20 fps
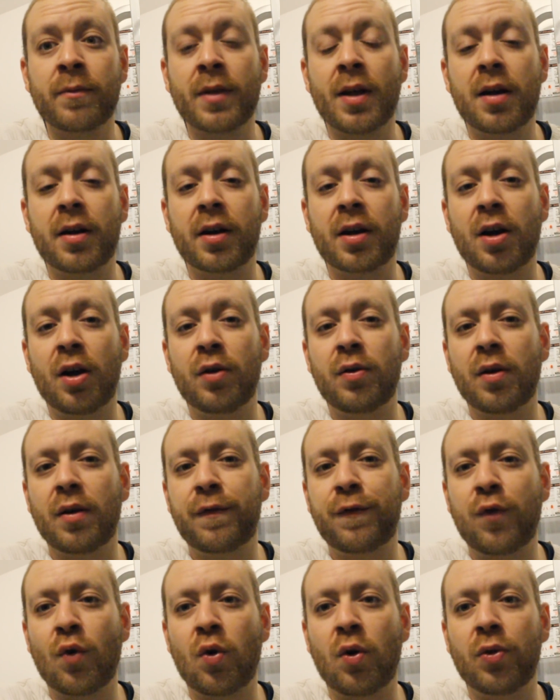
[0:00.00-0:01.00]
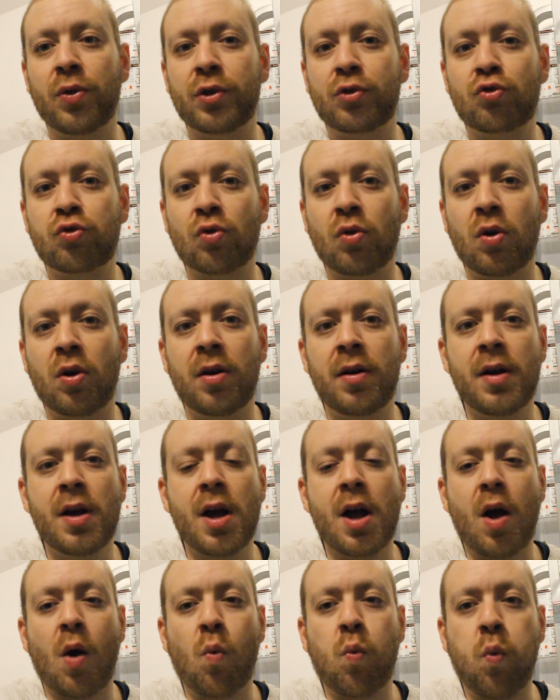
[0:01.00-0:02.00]
I'm going to go for the draw,
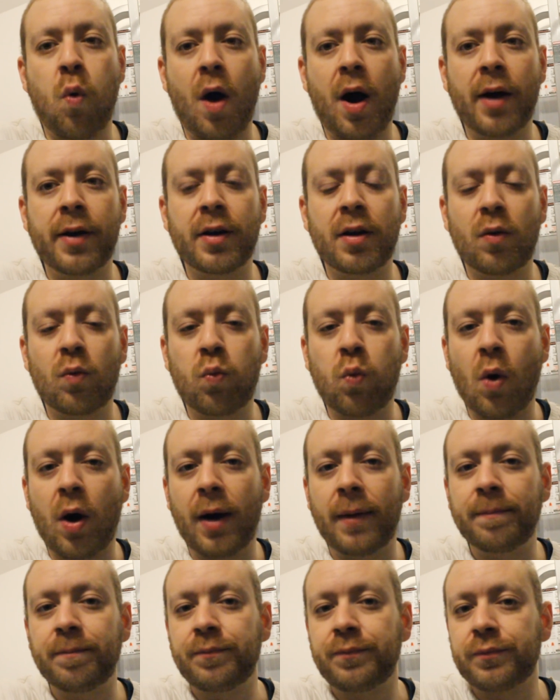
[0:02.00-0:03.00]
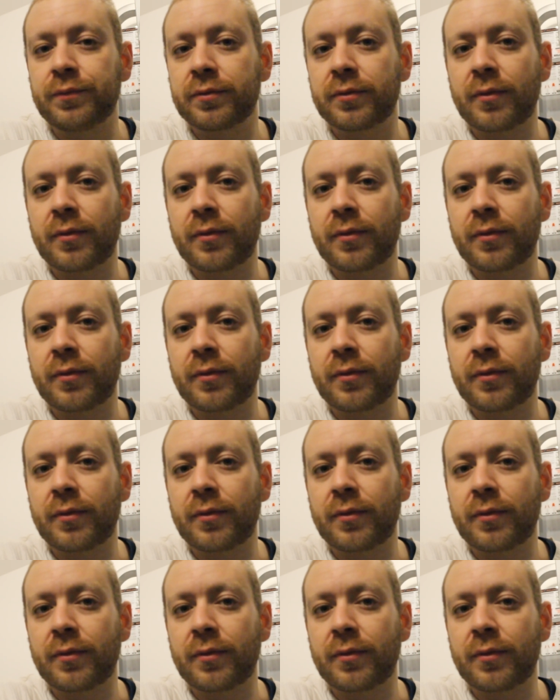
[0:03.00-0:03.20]
1-1.